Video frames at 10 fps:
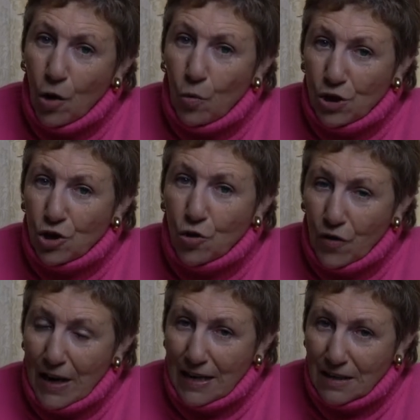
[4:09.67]
which
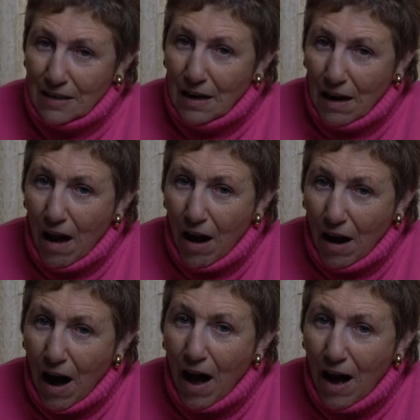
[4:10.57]
created a
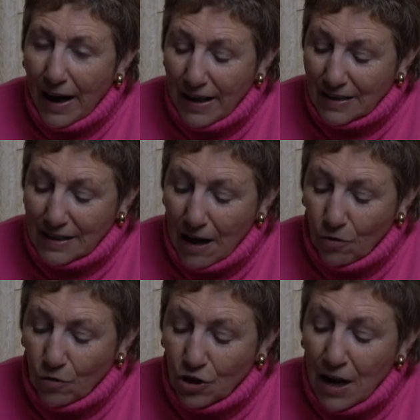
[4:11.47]
long I
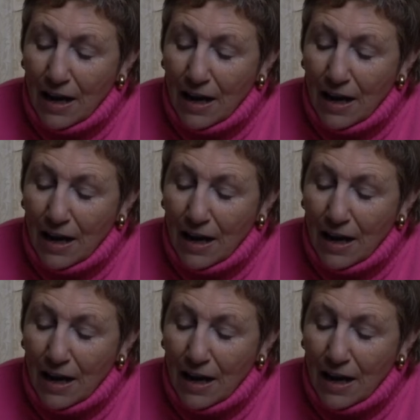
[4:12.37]
sound.